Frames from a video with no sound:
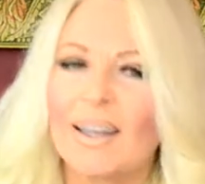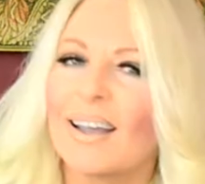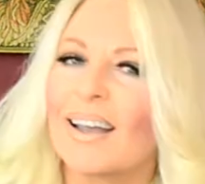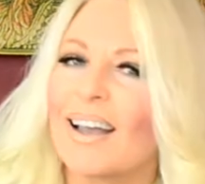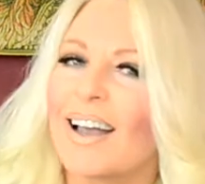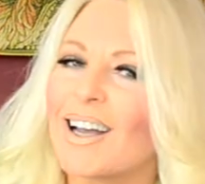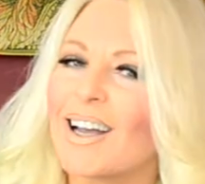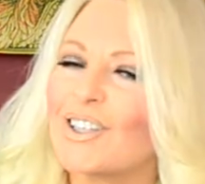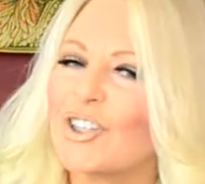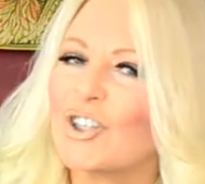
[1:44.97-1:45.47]

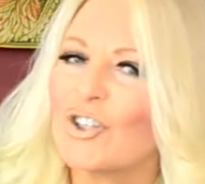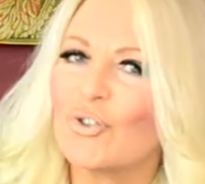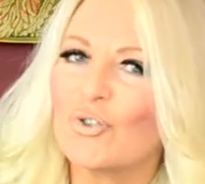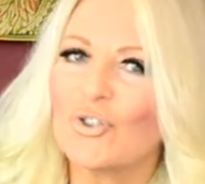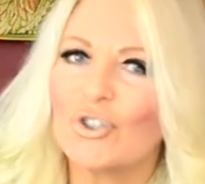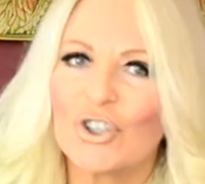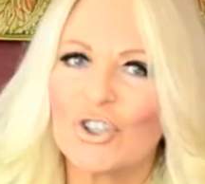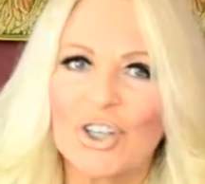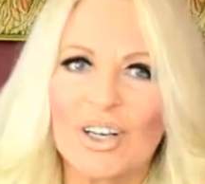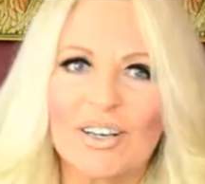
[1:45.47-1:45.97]
Had you
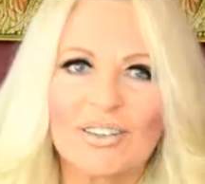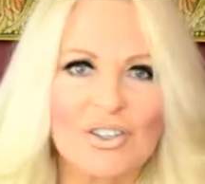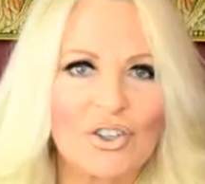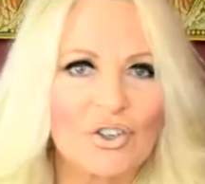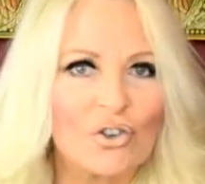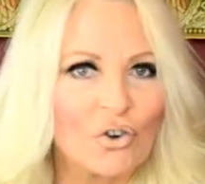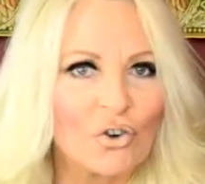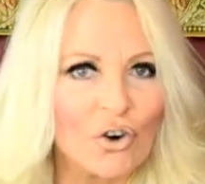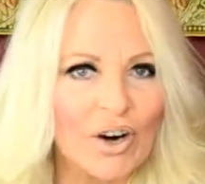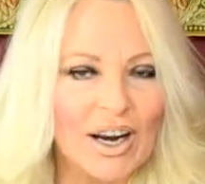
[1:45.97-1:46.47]

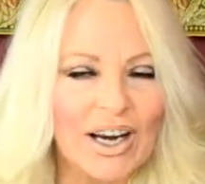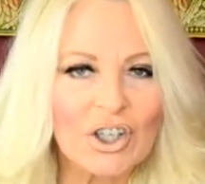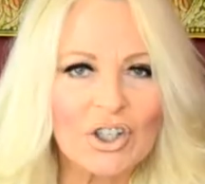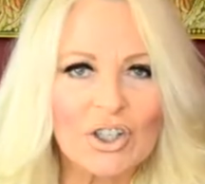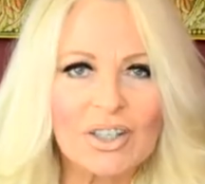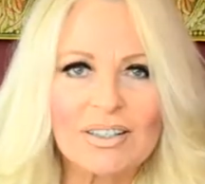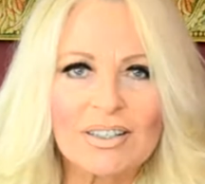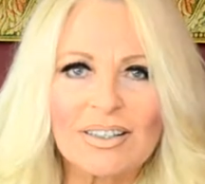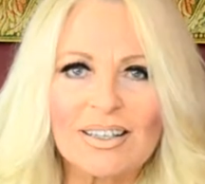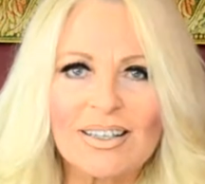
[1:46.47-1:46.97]
just
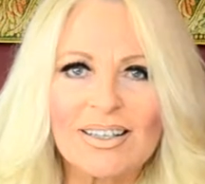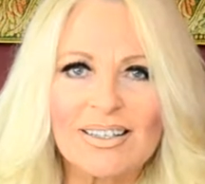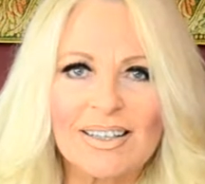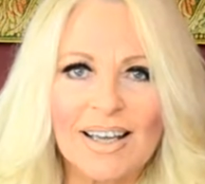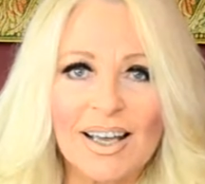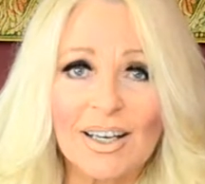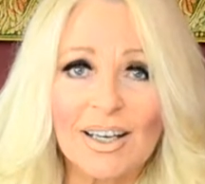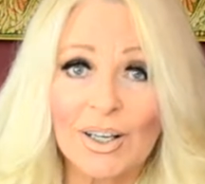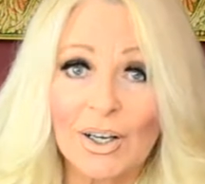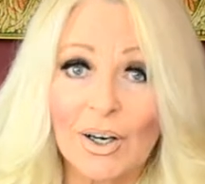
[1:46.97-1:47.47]
graciously
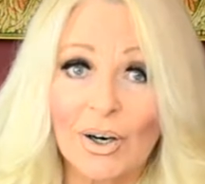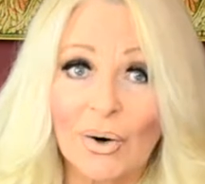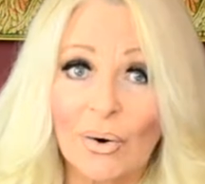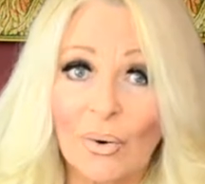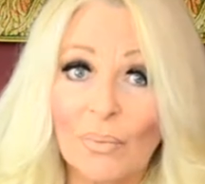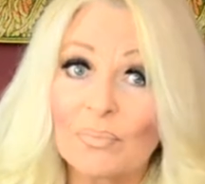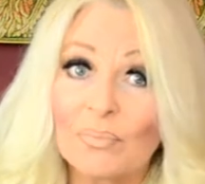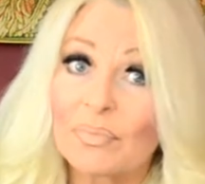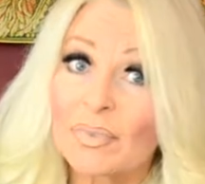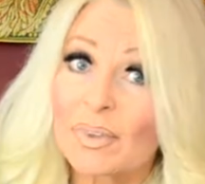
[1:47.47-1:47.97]
said
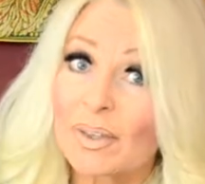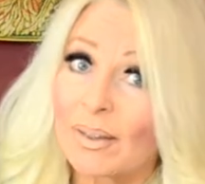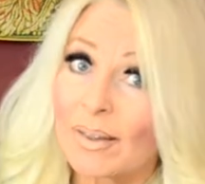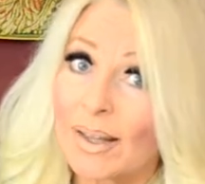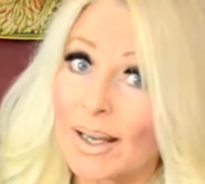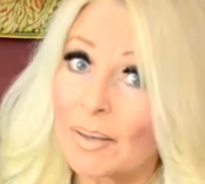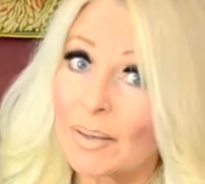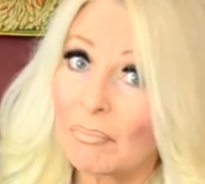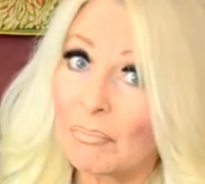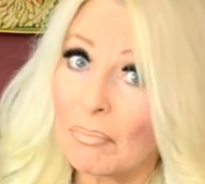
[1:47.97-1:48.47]
no,
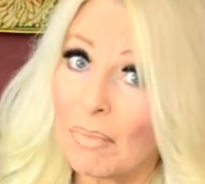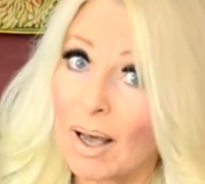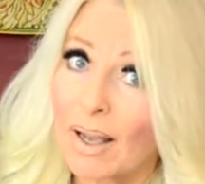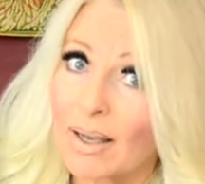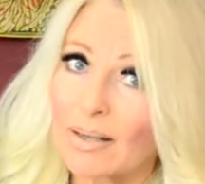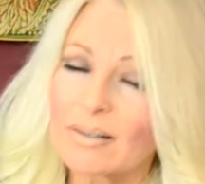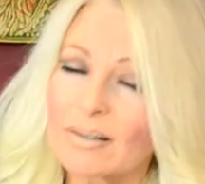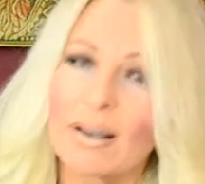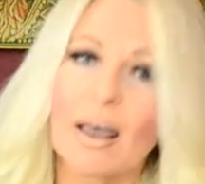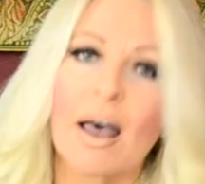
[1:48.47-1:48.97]
that
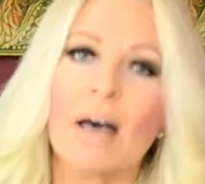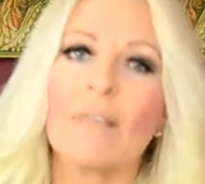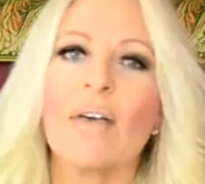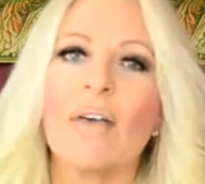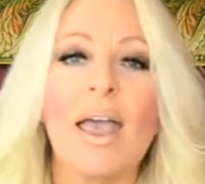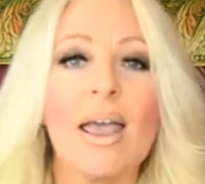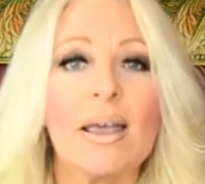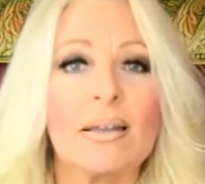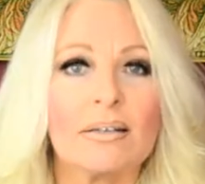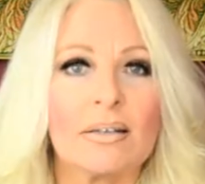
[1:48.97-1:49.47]
might have
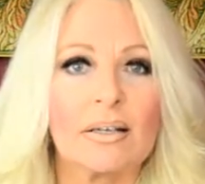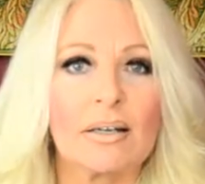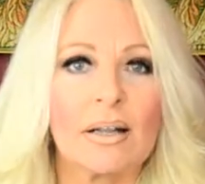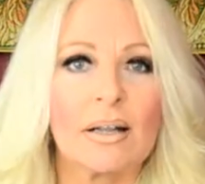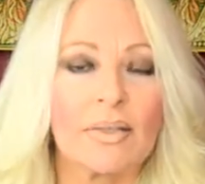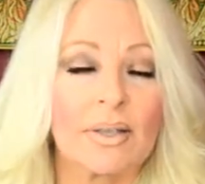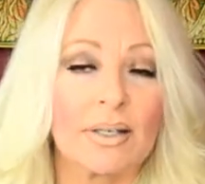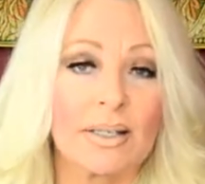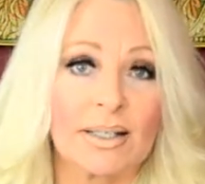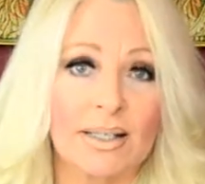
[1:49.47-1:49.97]
ended
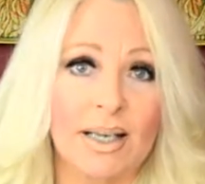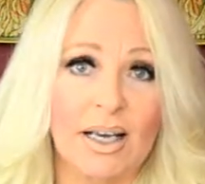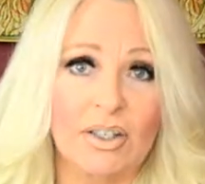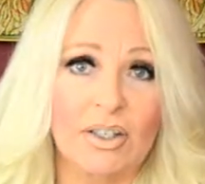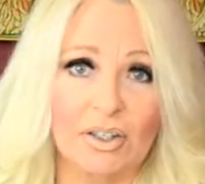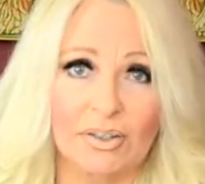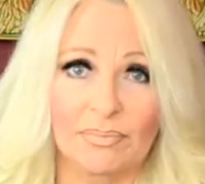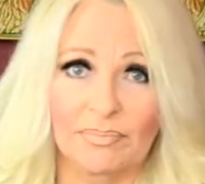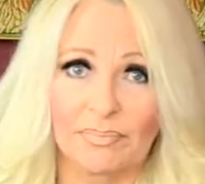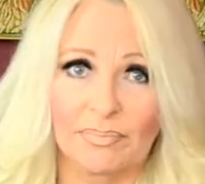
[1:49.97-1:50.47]
the
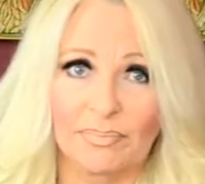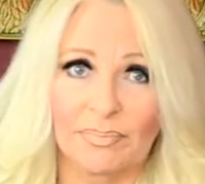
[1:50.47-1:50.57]
discussion.